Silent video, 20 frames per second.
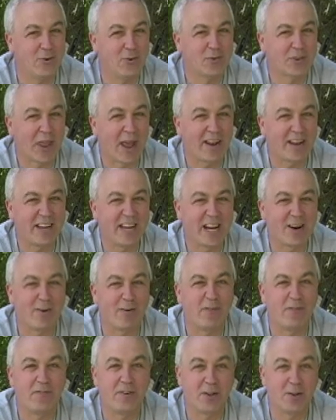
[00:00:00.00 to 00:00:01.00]
you start to hear a
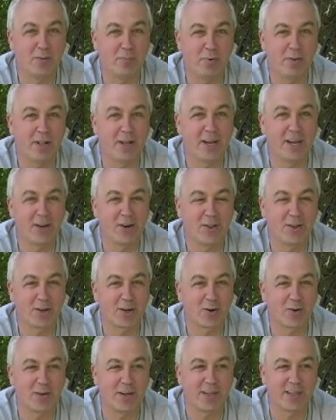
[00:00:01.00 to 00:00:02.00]
fiddle playing on the
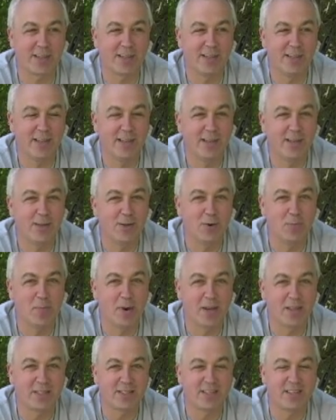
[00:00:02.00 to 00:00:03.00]
creek, you
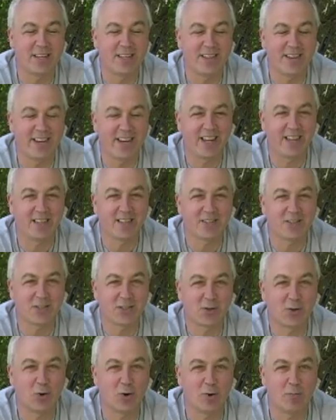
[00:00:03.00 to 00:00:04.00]
may see the headless
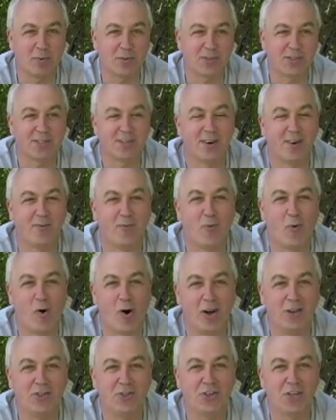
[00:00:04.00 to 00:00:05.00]
corpse of
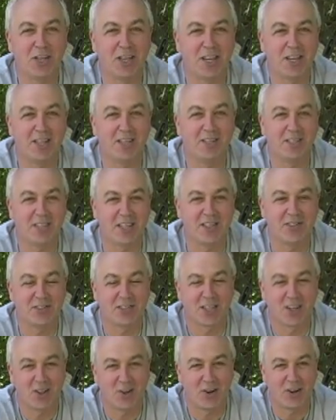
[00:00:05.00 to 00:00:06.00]
Wan Chan
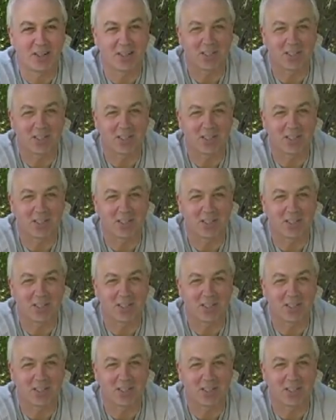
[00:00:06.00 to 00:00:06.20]
dancing along